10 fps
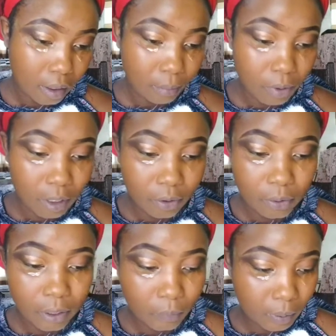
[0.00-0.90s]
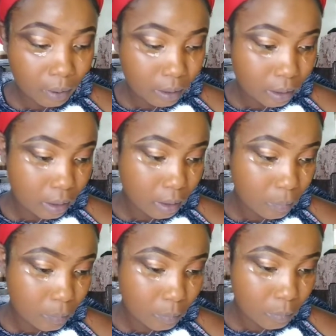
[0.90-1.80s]
gonna go in with
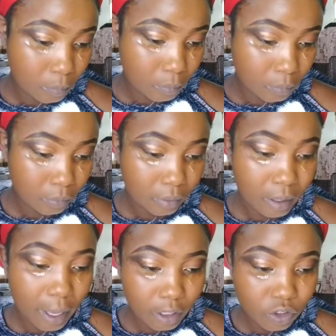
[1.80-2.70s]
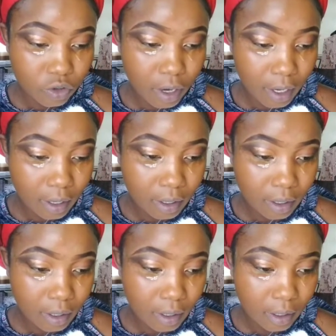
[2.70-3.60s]
extra.
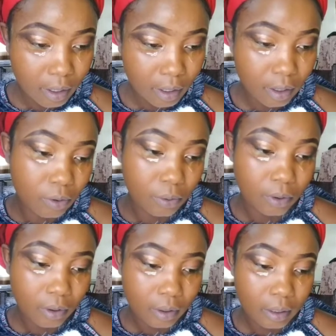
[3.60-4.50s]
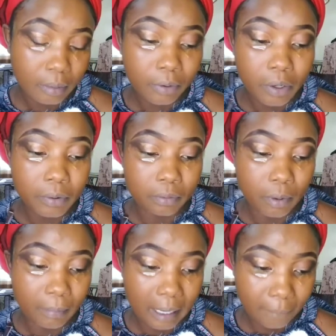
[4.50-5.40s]
No, let me go in with
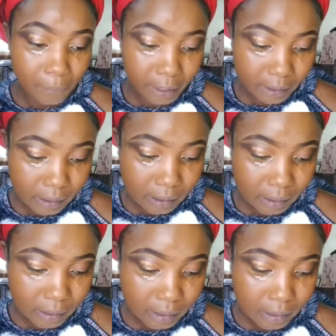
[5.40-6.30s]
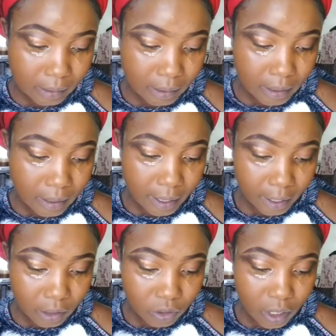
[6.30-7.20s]
Wamlambes,
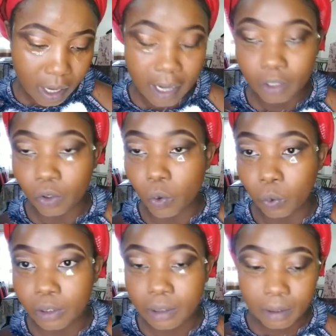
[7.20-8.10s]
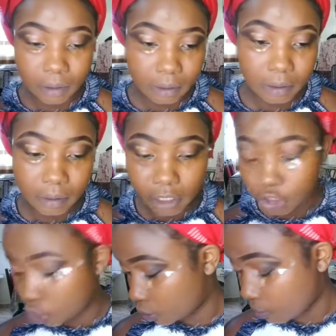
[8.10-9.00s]
extra, and goat. They're
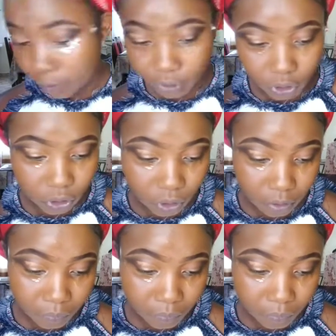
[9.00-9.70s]
shimmerish.